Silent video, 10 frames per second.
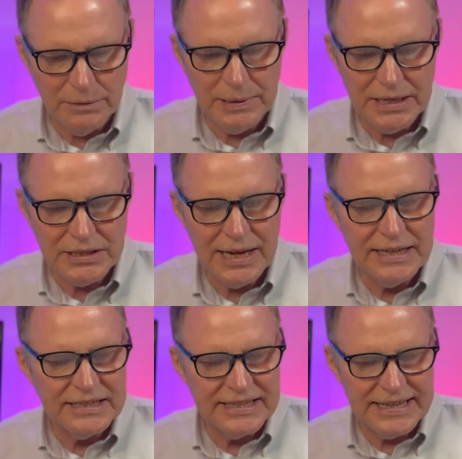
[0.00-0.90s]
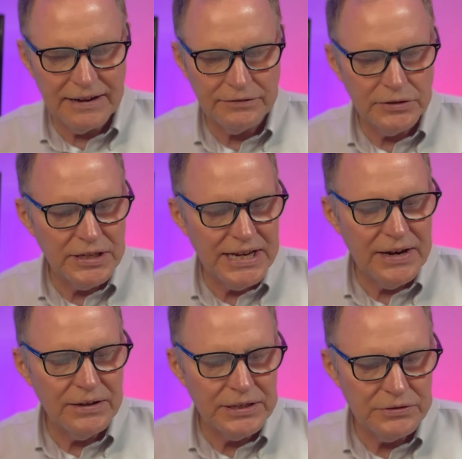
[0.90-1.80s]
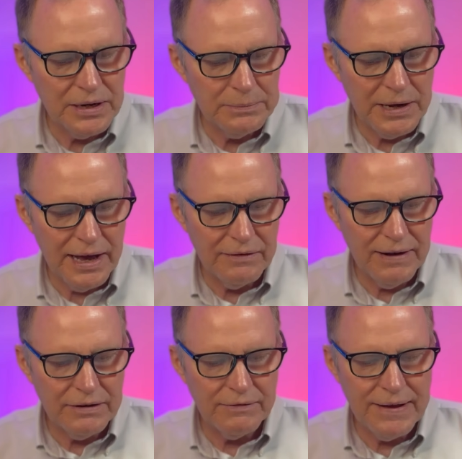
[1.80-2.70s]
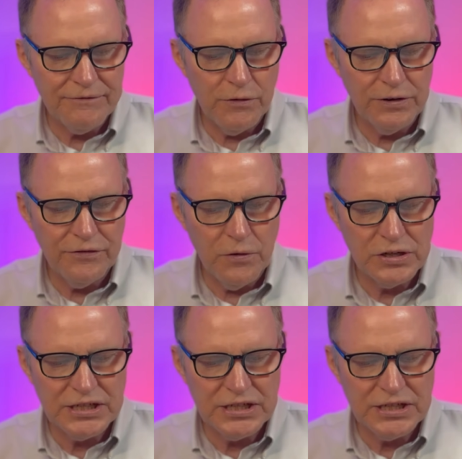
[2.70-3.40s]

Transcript: the beach. Several yearling drum caught around Ramp 44.